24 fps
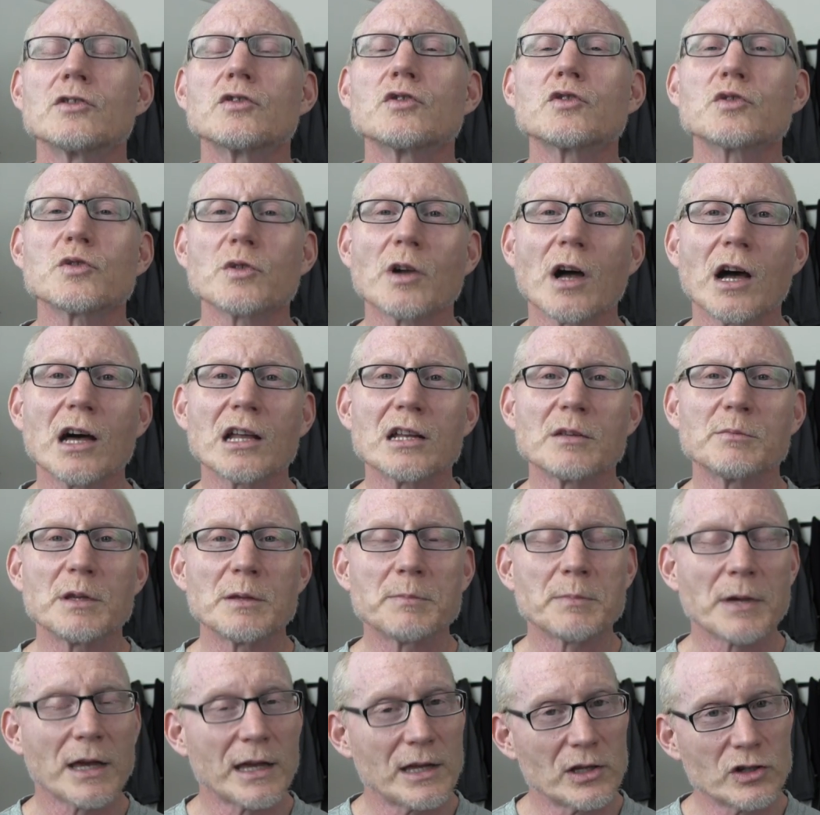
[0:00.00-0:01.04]
Try to be
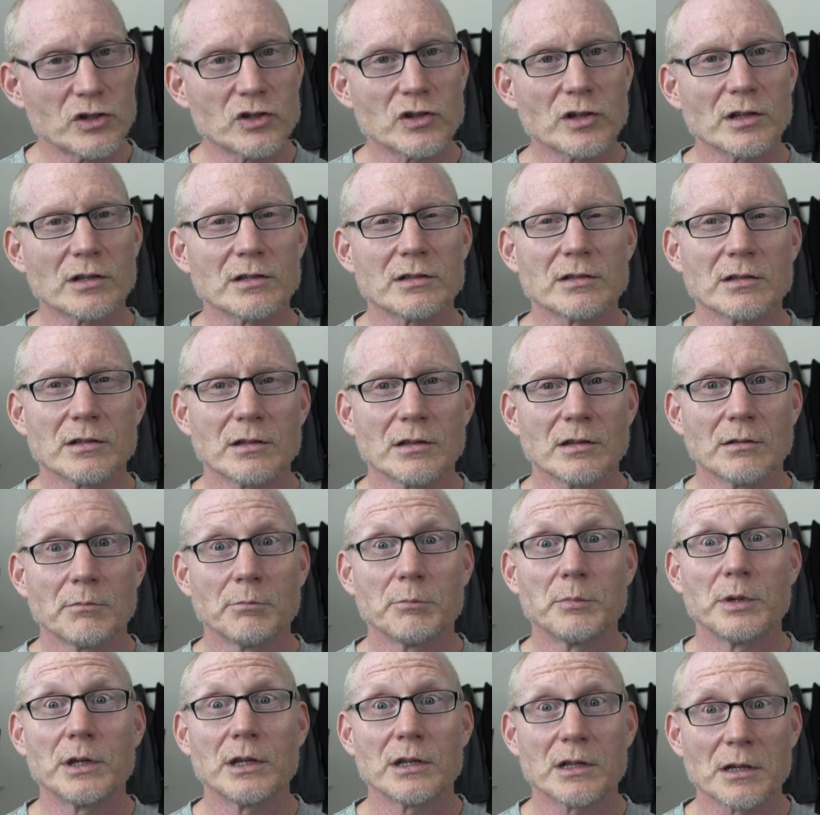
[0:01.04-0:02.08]
patient.
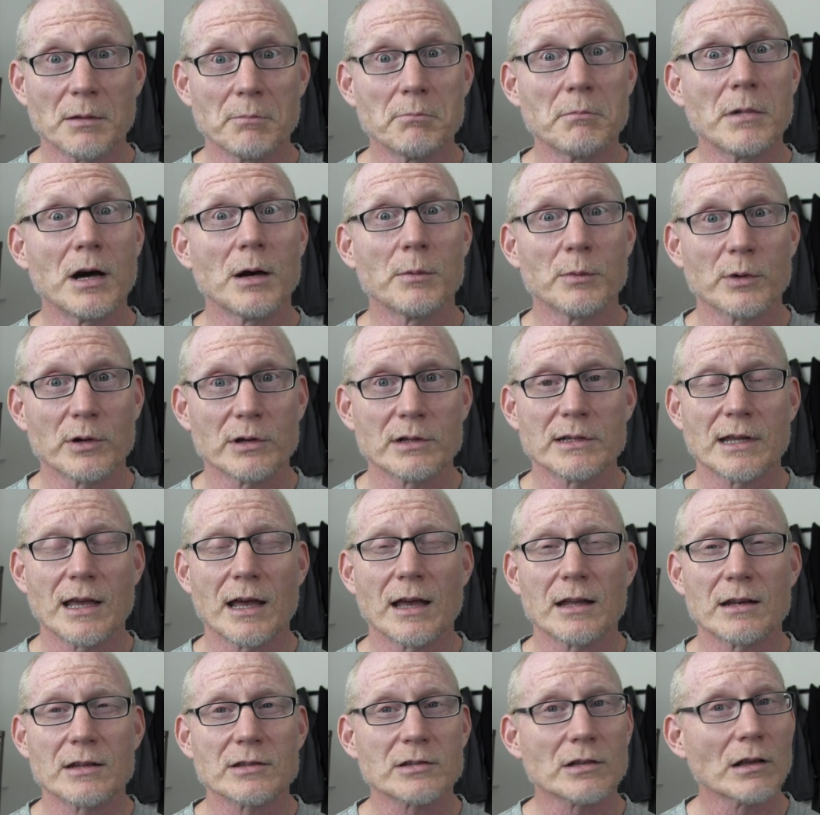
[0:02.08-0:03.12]
Being a mom or a
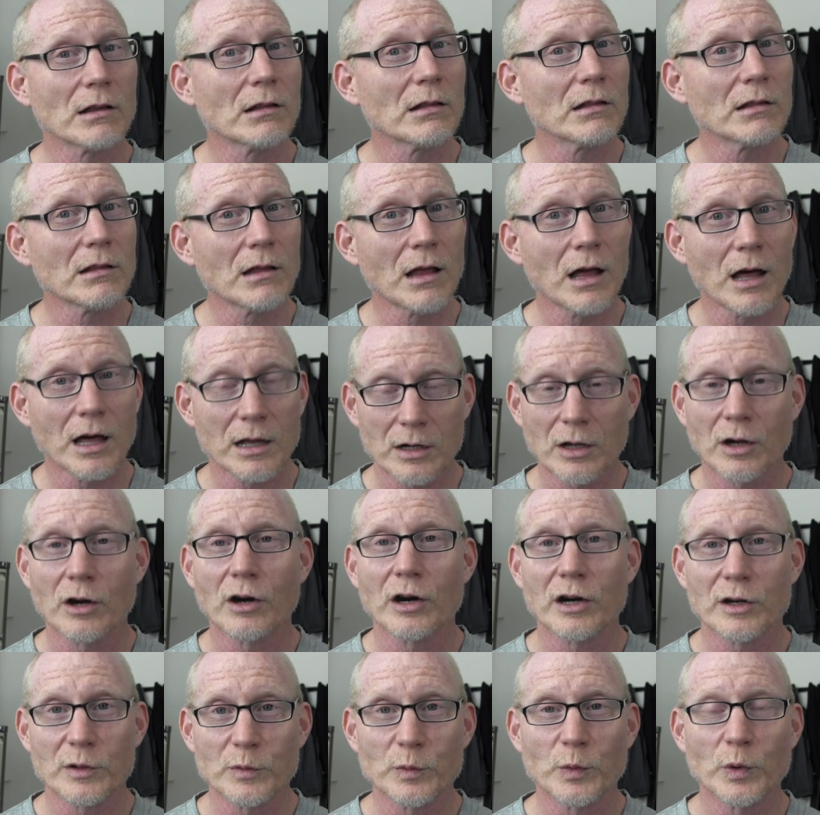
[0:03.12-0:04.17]
dad is a lot of
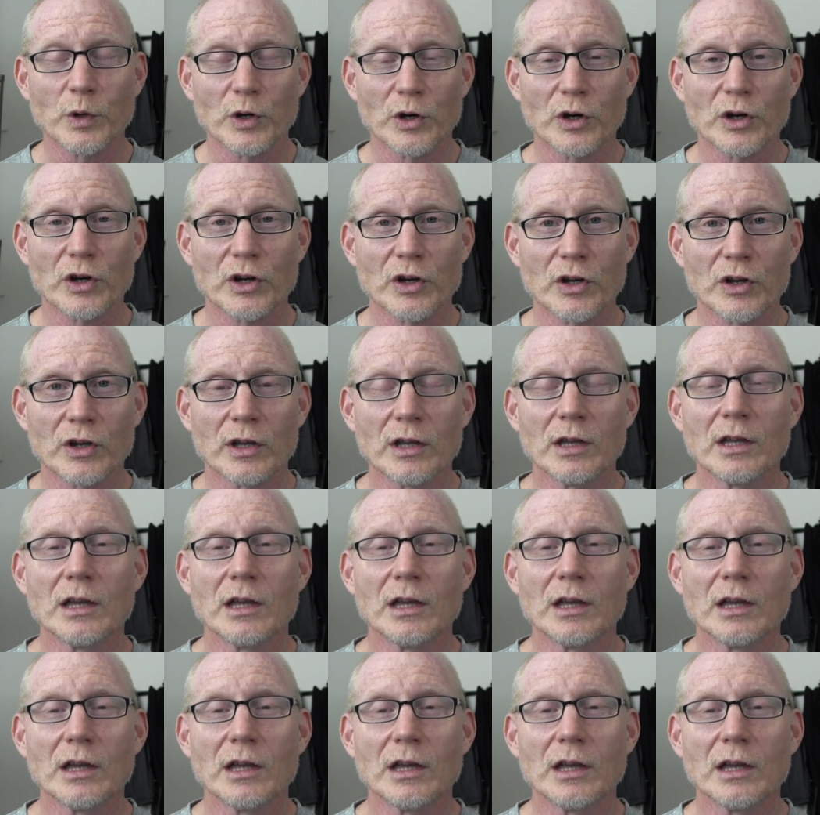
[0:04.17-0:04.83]
hard work.